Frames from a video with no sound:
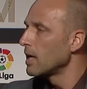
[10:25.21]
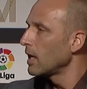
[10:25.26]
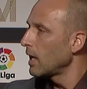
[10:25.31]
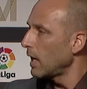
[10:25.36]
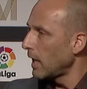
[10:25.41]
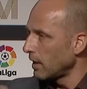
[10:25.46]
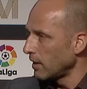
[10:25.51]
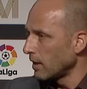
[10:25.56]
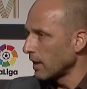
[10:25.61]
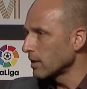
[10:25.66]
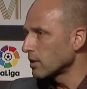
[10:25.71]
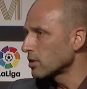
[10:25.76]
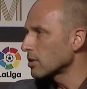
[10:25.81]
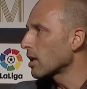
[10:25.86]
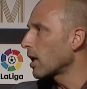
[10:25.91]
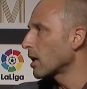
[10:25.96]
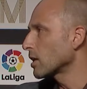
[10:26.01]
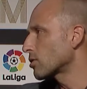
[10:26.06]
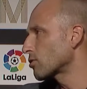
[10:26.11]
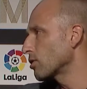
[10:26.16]
and then
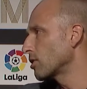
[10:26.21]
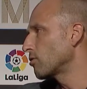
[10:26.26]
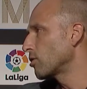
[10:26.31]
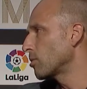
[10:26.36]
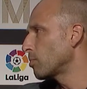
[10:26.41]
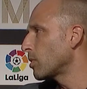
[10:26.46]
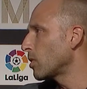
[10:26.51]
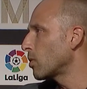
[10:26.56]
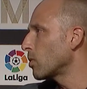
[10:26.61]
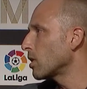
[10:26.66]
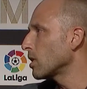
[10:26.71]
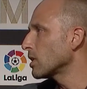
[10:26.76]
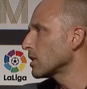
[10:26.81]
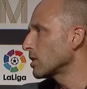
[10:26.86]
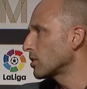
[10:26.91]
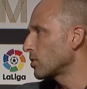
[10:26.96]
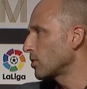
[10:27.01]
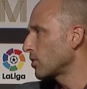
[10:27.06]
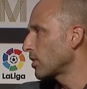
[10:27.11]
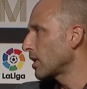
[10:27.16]
start Street Football World in
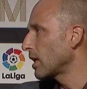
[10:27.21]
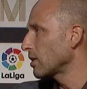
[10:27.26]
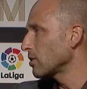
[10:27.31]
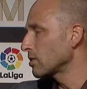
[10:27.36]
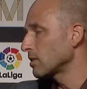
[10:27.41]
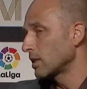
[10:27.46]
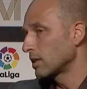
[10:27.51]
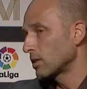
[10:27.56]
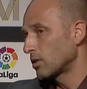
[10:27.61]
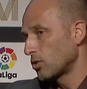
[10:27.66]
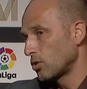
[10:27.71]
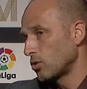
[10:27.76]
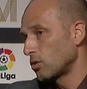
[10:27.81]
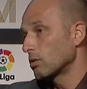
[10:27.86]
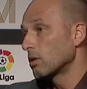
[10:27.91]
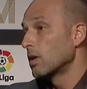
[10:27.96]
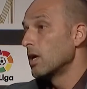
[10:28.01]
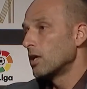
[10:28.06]
2002